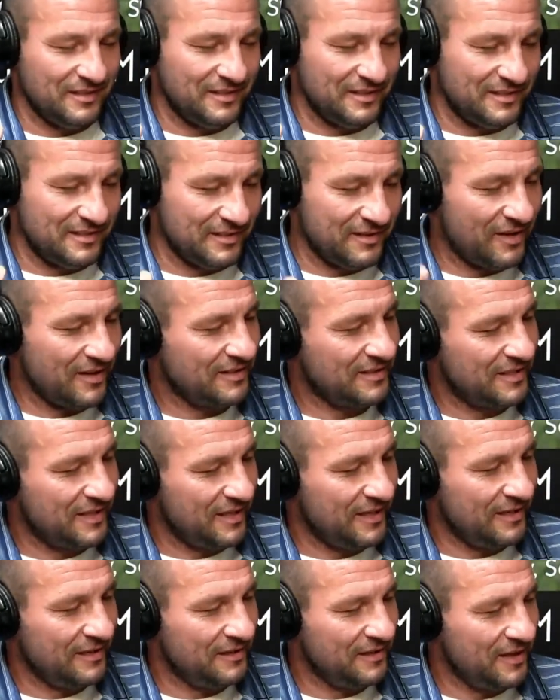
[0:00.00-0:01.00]

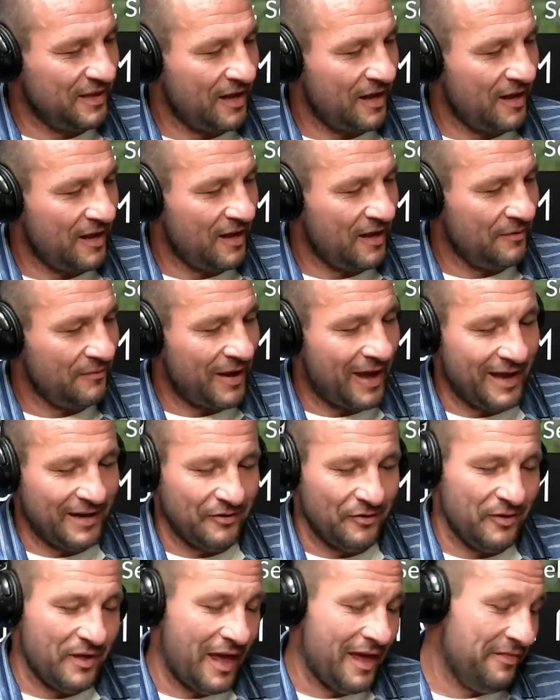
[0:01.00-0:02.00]
disgusting. Um, I
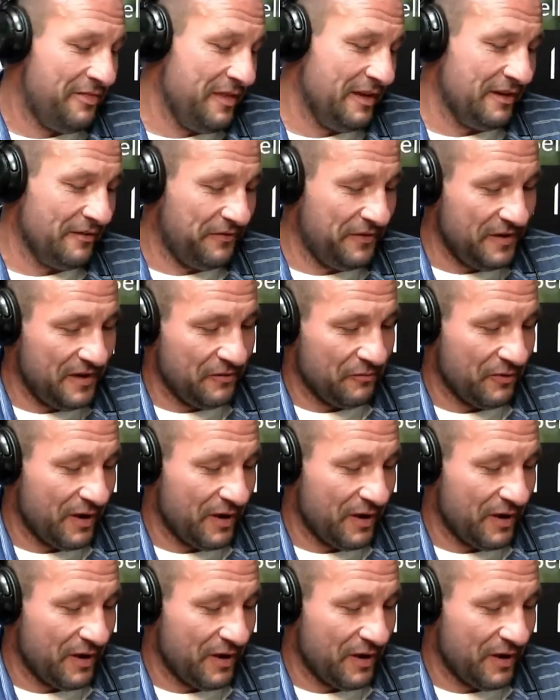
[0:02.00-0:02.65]
don't. I think if he